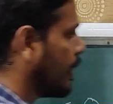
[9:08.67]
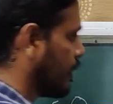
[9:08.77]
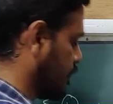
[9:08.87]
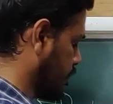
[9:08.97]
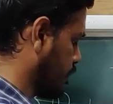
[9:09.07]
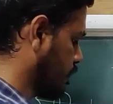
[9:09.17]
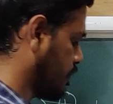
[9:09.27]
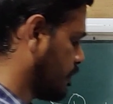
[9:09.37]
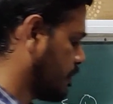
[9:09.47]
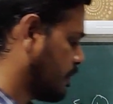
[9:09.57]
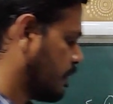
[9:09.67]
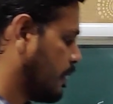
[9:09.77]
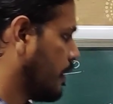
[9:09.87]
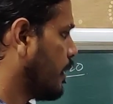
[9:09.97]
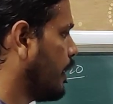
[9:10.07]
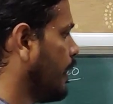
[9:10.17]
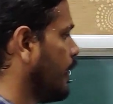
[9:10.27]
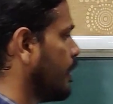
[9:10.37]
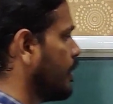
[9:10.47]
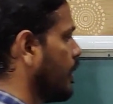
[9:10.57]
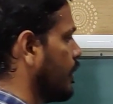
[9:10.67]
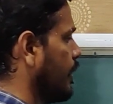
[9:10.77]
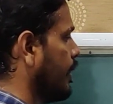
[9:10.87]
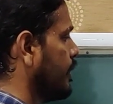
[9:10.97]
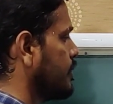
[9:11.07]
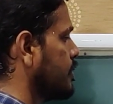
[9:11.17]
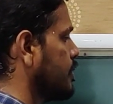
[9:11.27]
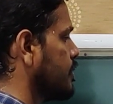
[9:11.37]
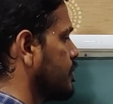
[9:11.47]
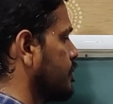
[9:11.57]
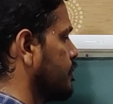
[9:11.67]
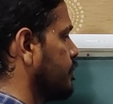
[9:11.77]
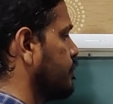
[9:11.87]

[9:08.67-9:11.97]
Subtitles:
R. A and R. A is this.